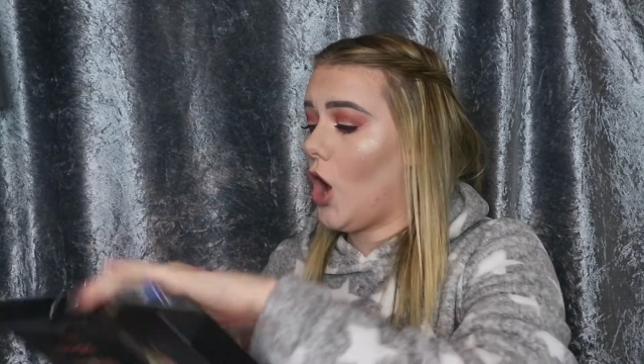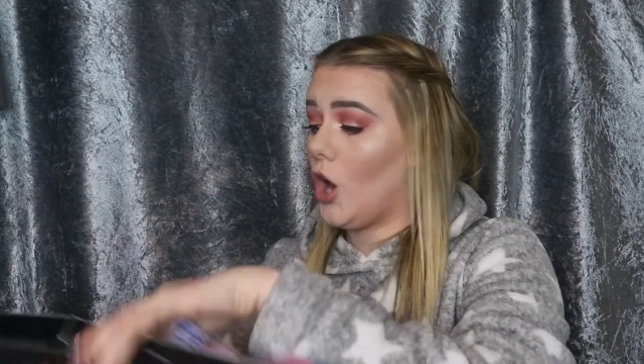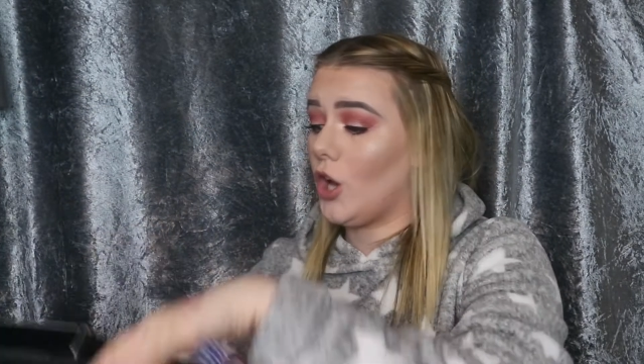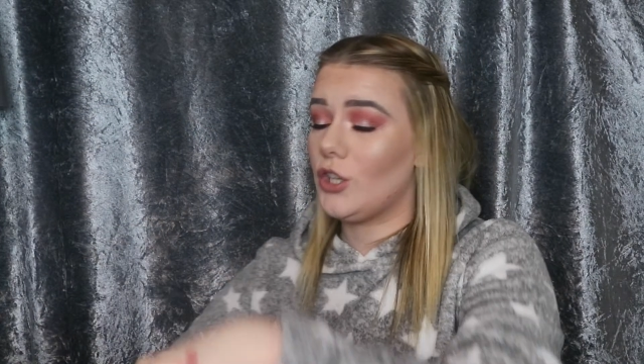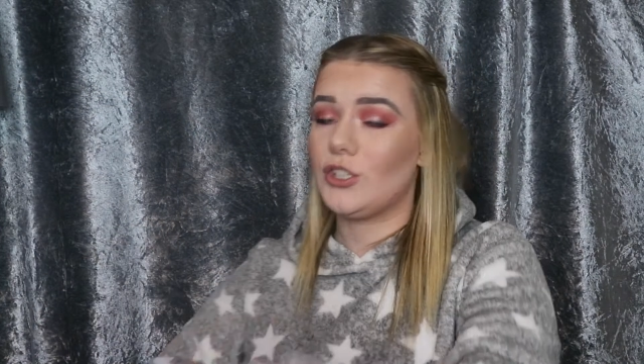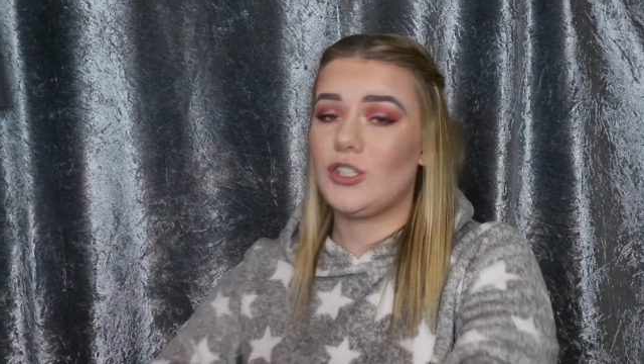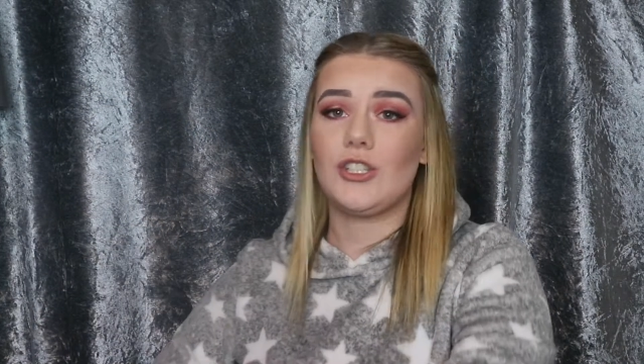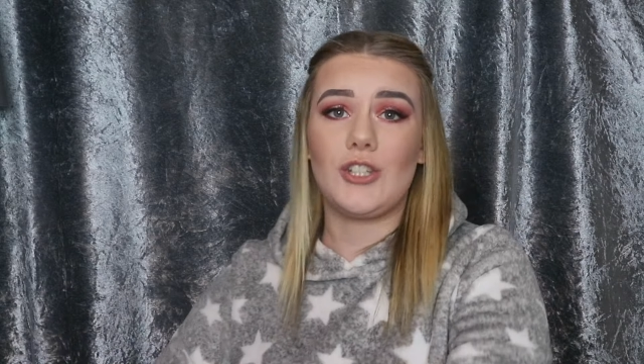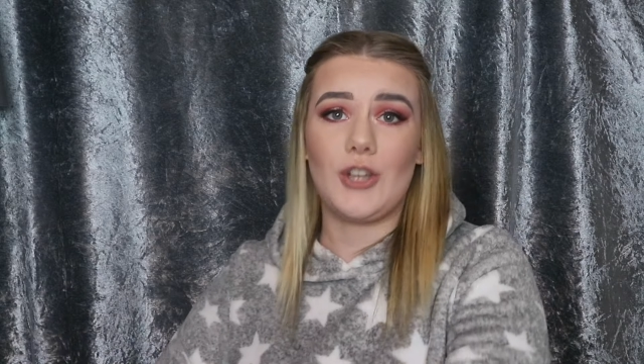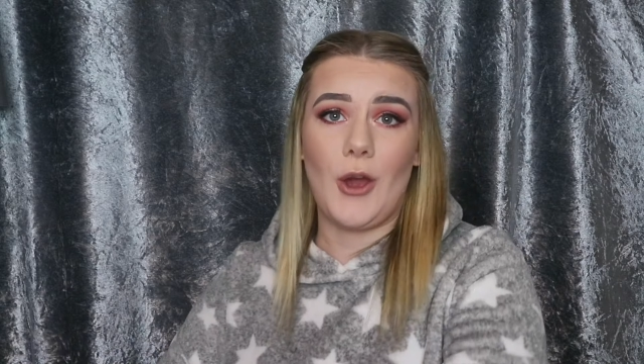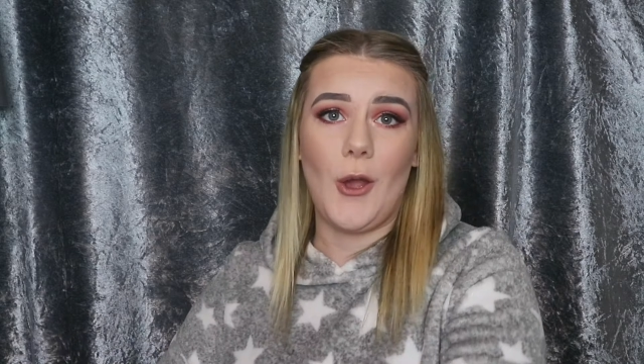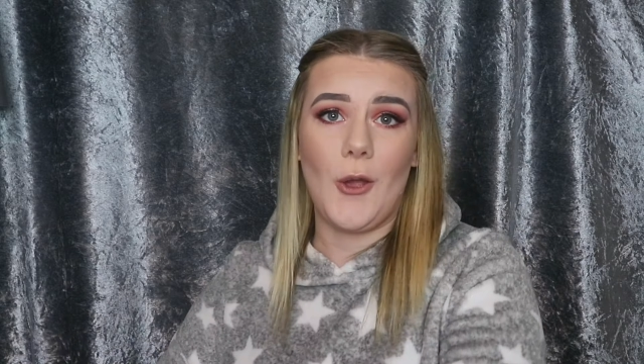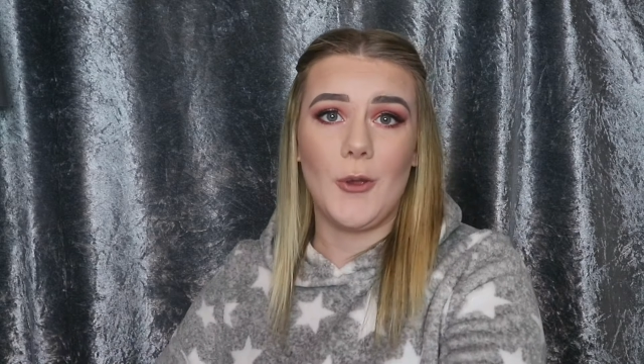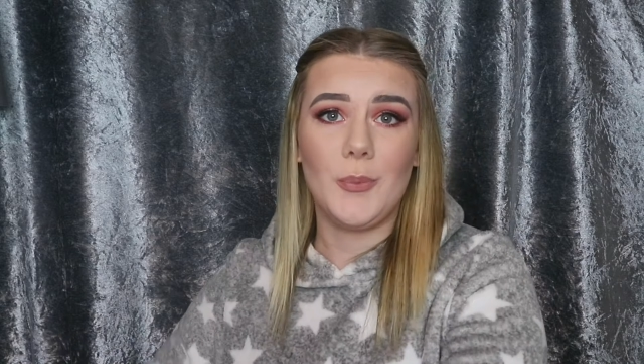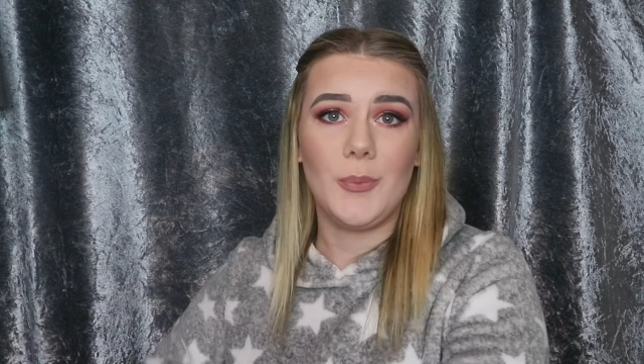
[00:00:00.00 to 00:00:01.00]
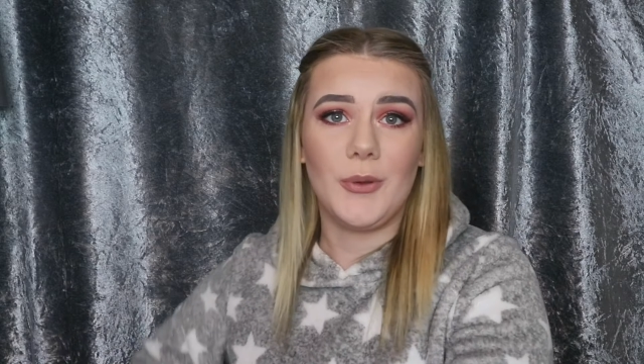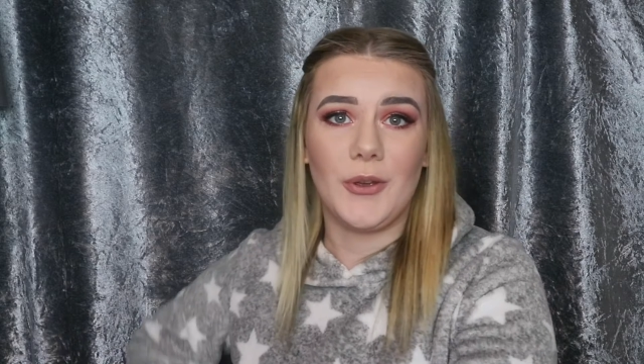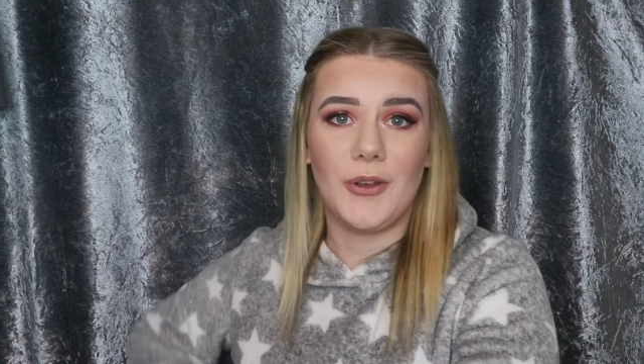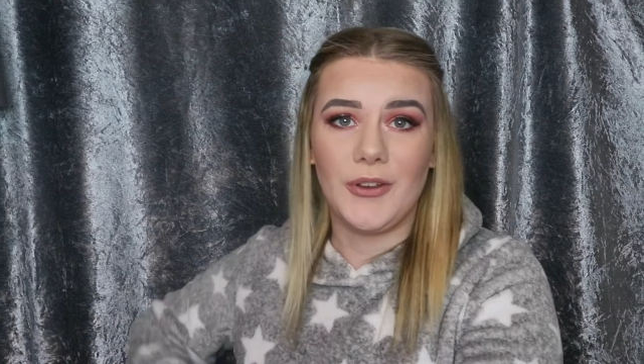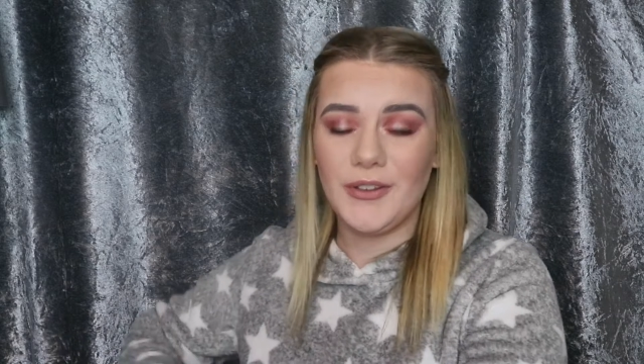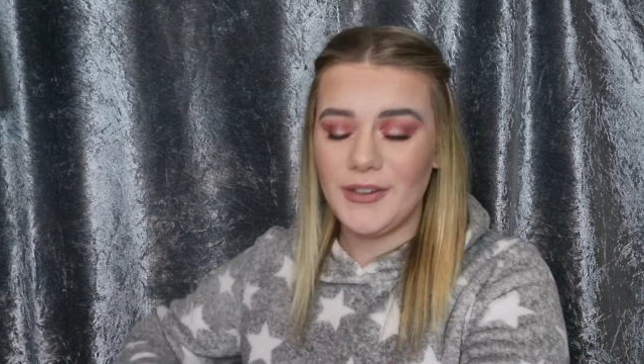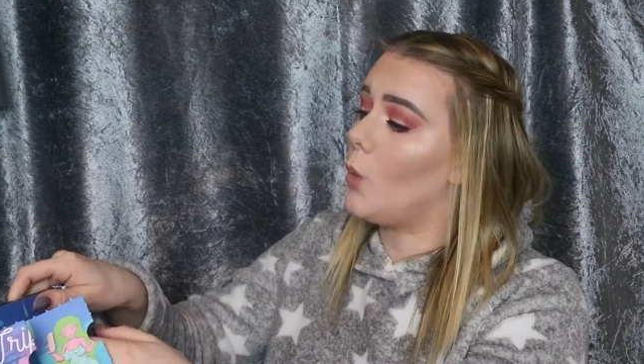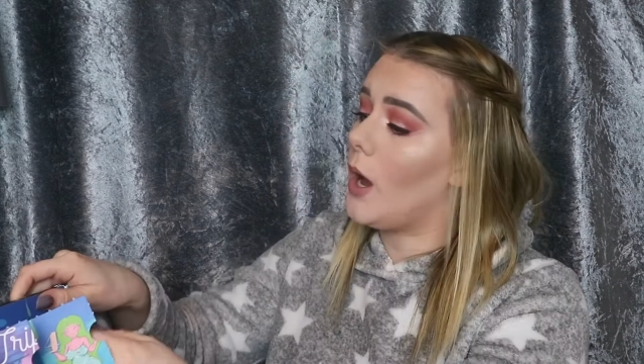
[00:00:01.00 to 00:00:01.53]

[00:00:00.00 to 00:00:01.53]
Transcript: hard to open.